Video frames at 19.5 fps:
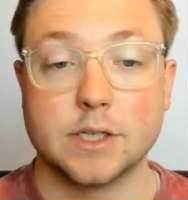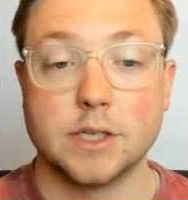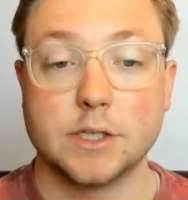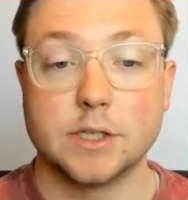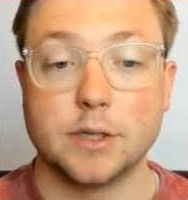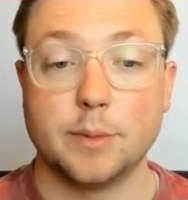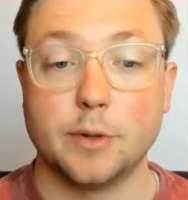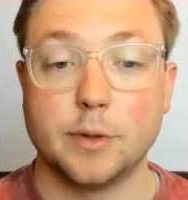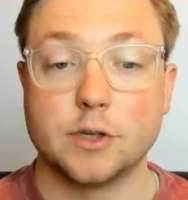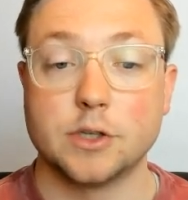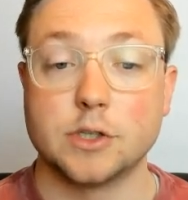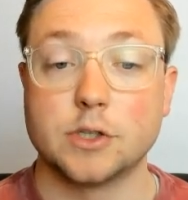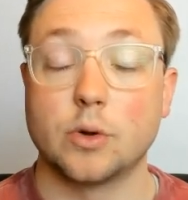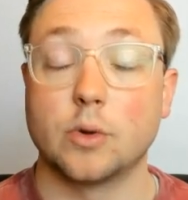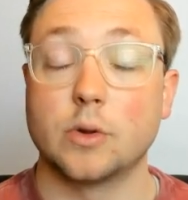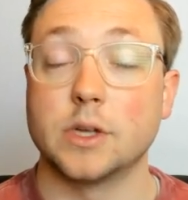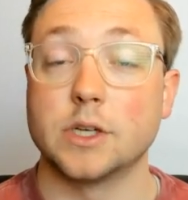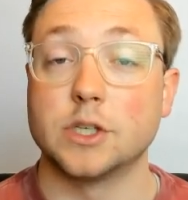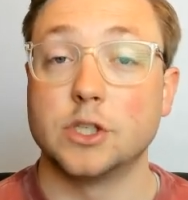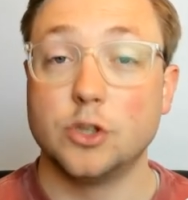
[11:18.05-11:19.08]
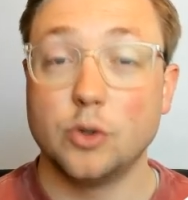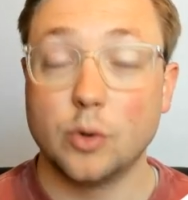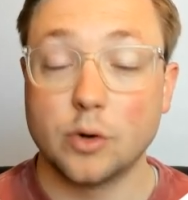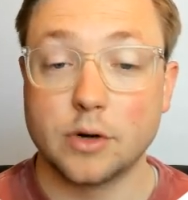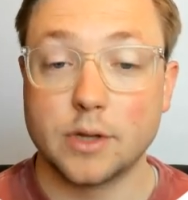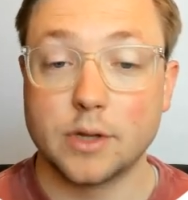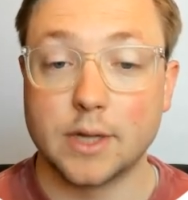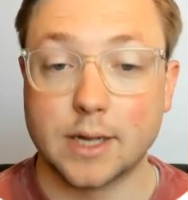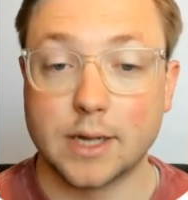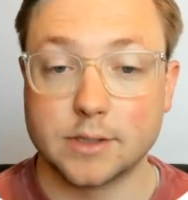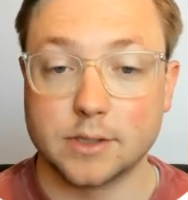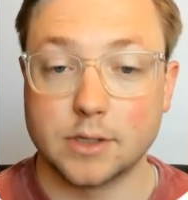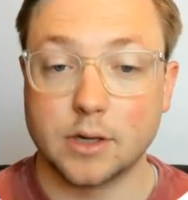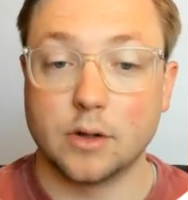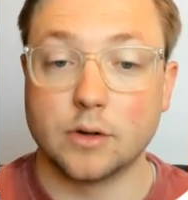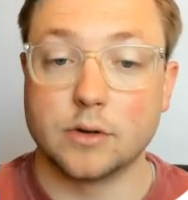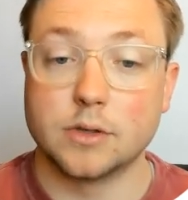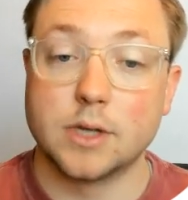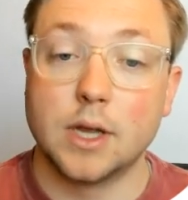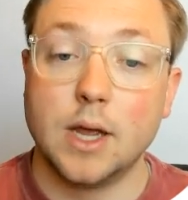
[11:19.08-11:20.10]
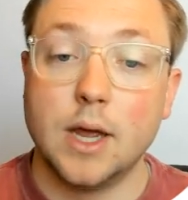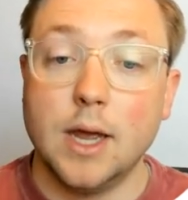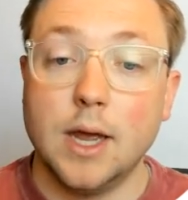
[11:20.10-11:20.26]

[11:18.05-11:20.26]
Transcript: distributions totaling $200,000.